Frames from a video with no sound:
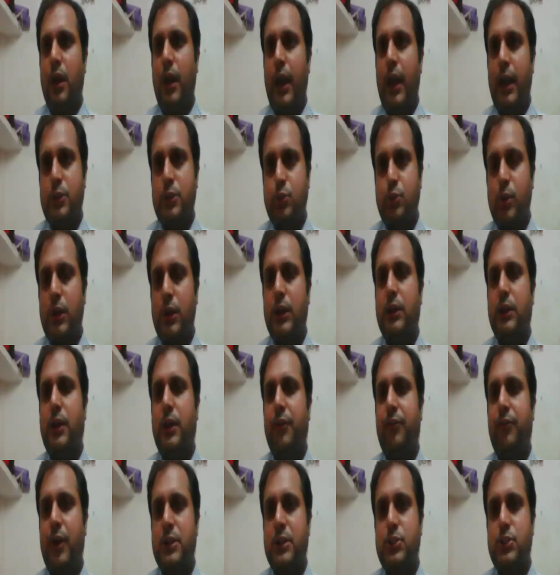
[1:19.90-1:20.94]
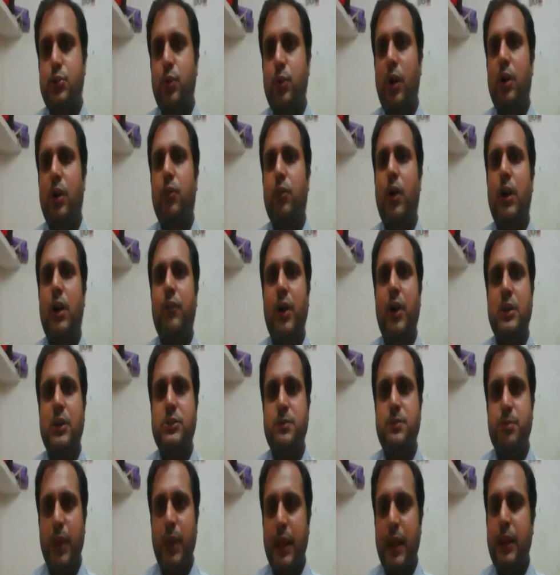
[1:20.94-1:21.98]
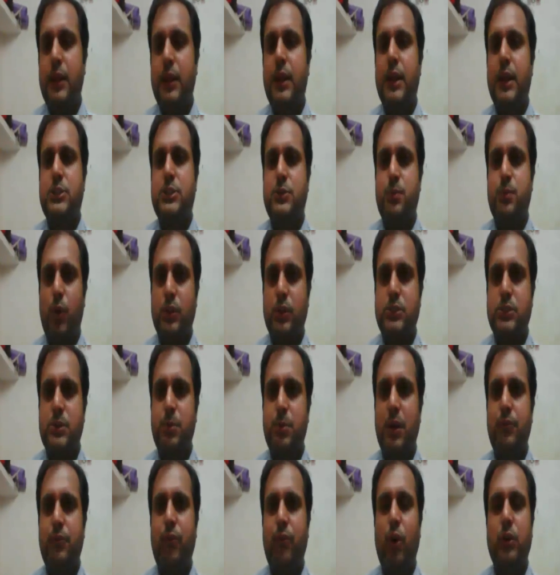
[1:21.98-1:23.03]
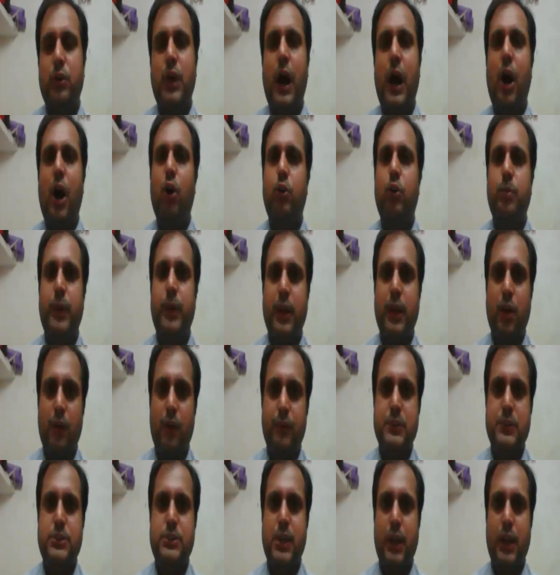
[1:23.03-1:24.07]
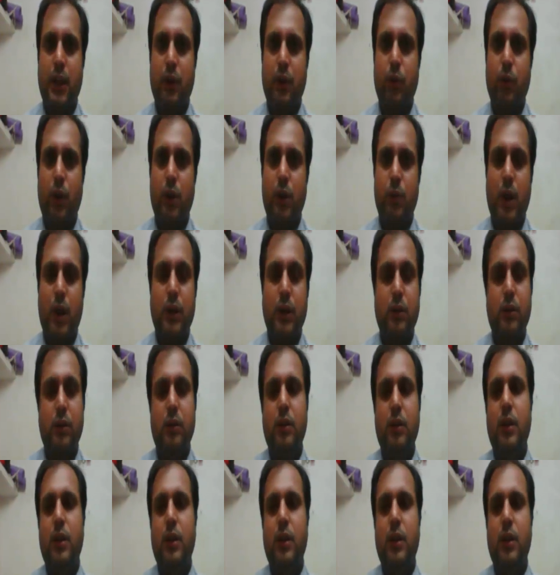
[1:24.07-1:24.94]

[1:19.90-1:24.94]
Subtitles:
Actually, the First World War was mainly responsible for the outbreak of the Second World War.